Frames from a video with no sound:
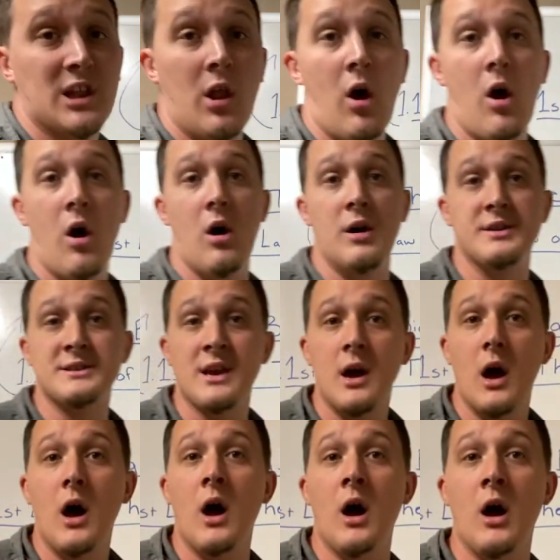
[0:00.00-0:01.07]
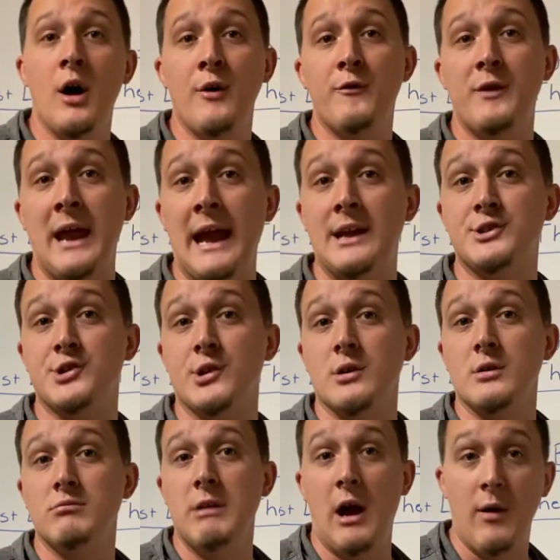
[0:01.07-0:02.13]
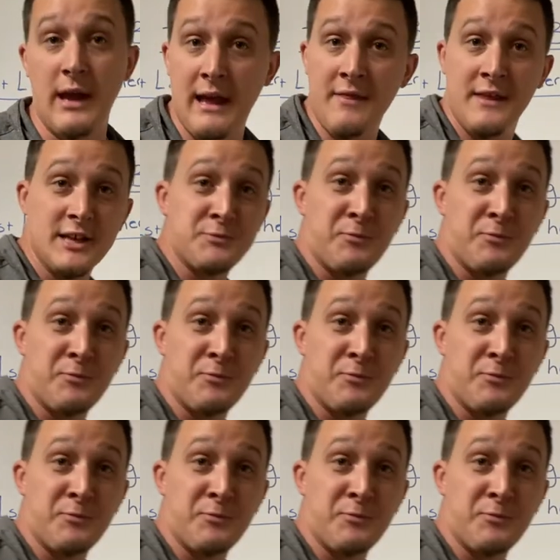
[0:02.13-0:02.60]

laws of nature. Now, in this